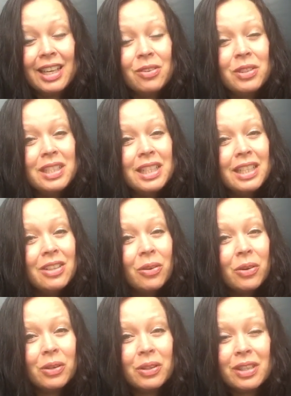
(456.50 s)
who did
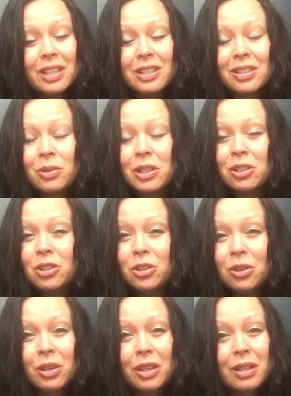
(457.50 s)
all this, who
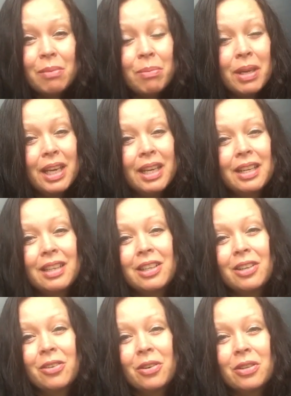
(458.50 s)
endured the pain at the
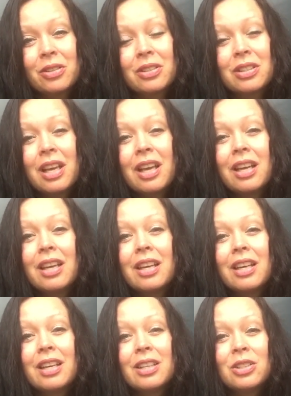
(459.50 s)
cross
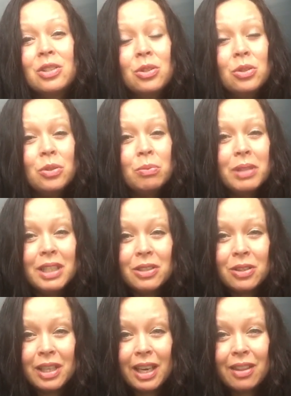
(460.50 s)
to be
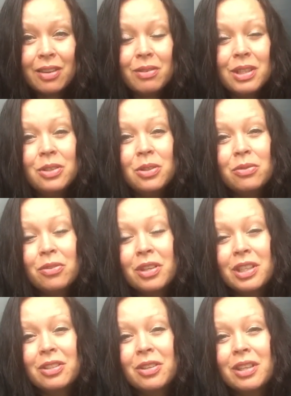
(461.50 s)
together with you for
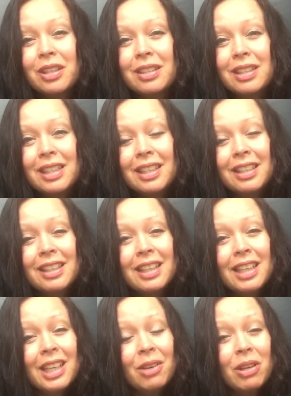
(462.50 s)
eternity.
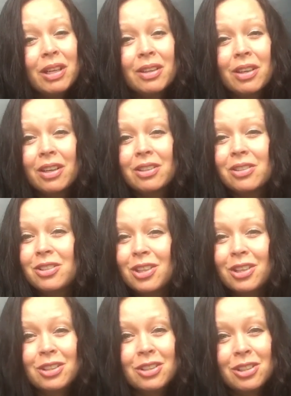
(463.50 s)
He will not
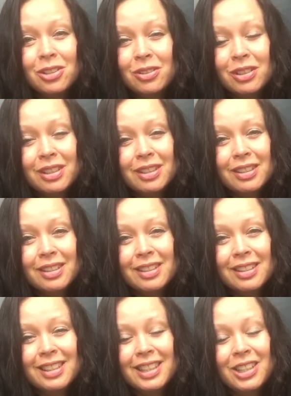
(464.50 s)
judge you.
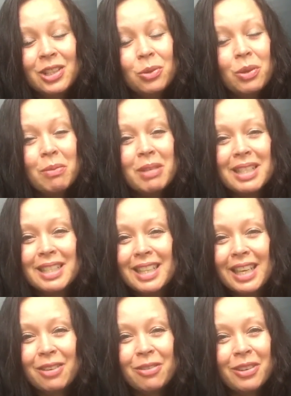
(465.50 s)
You will be
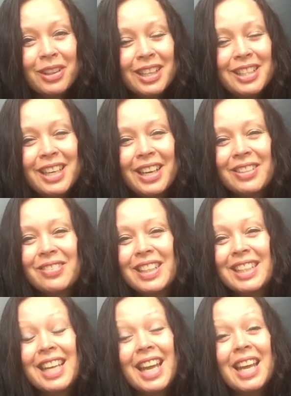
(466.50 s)
safe on the
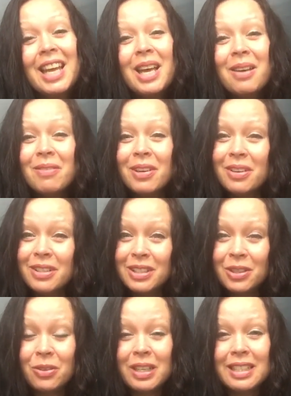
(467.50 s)
judgment day because
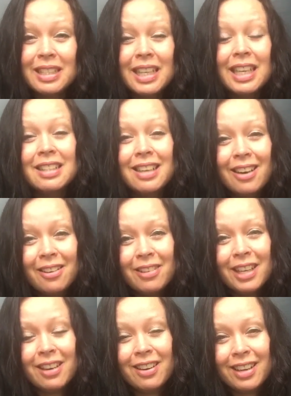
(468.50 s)
you will see his
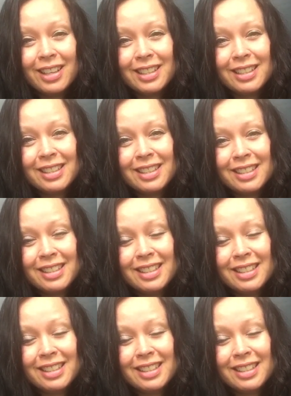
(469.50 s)
loving eyes.